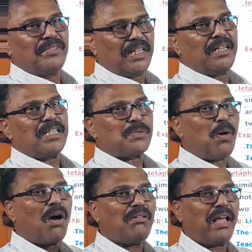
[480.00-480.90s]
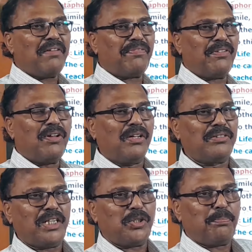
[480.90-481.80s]
Generally, small knife
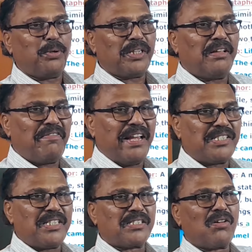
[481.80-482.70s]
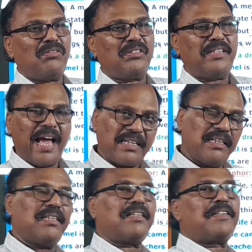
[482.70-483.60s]
that you put in the waist is called a
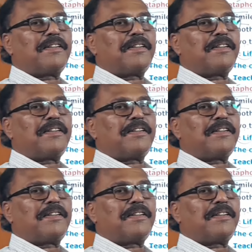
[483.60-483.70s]
dagger.